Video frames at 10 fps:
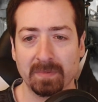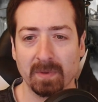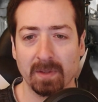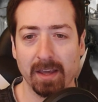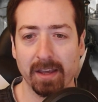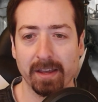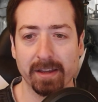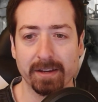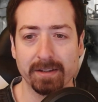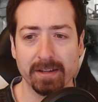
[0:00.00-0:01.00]

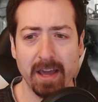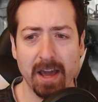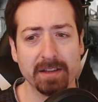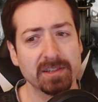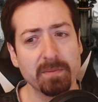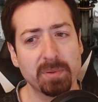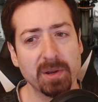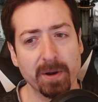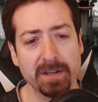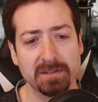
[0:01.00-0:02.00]
And yeah, some
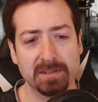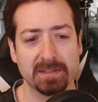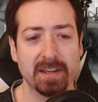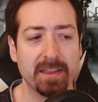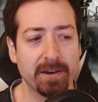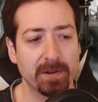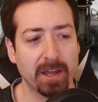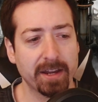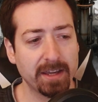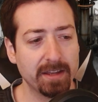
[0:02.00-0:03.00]
purists say they don't
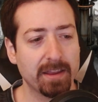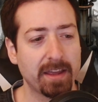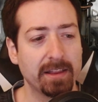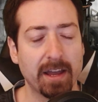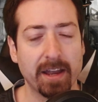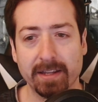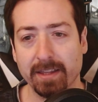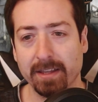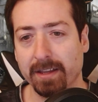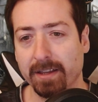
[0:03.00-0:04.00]
like it. They like
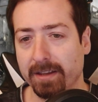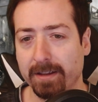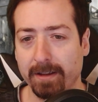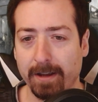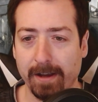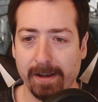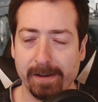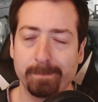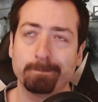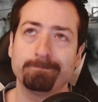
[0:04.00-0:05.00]

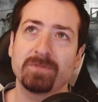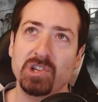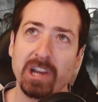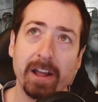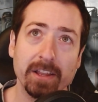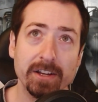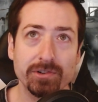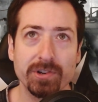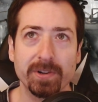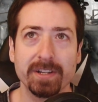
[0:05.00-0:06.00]
the
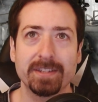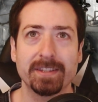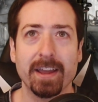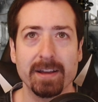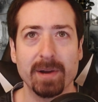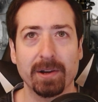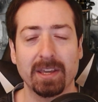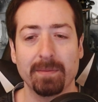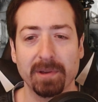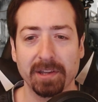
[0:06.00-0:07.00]
challenge, you could say, about
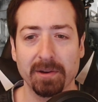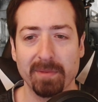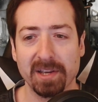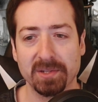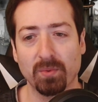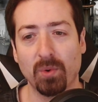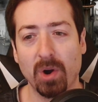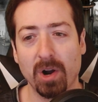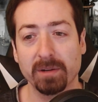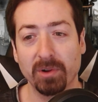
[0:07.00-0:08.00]
keeping your base
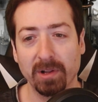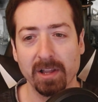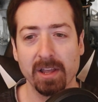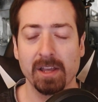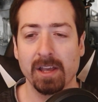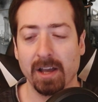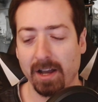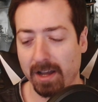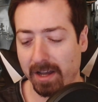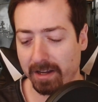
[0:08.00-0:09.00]
walkable.
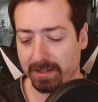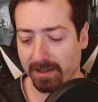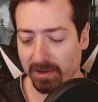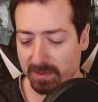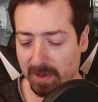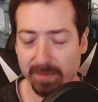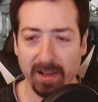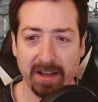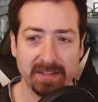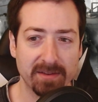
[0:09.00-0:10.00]
To those people,
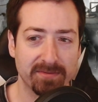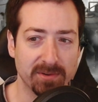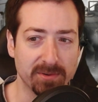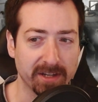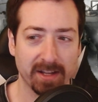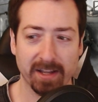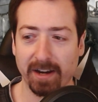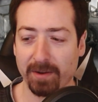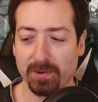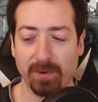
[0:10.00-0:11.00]
I say phooey, and
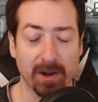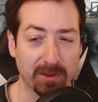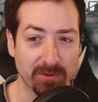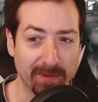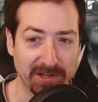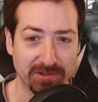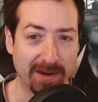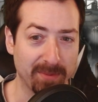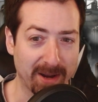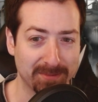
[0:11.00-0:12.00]
I will walk through my
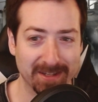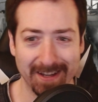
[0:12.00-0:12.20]
straight pipes.